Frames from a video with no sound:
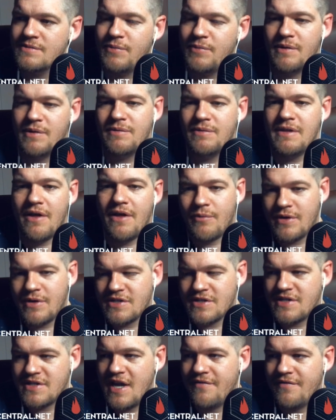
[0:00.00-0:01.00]
But now that we
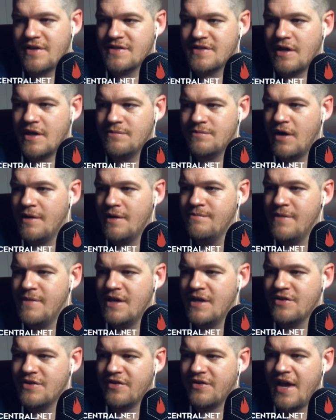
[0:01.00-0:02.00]
just have this, I
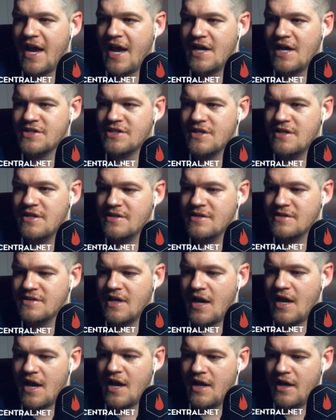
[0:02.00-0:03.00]
may just cache this
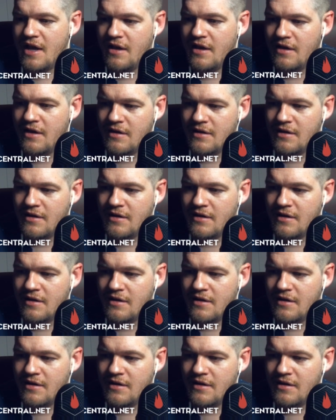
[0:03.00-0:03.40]
guy,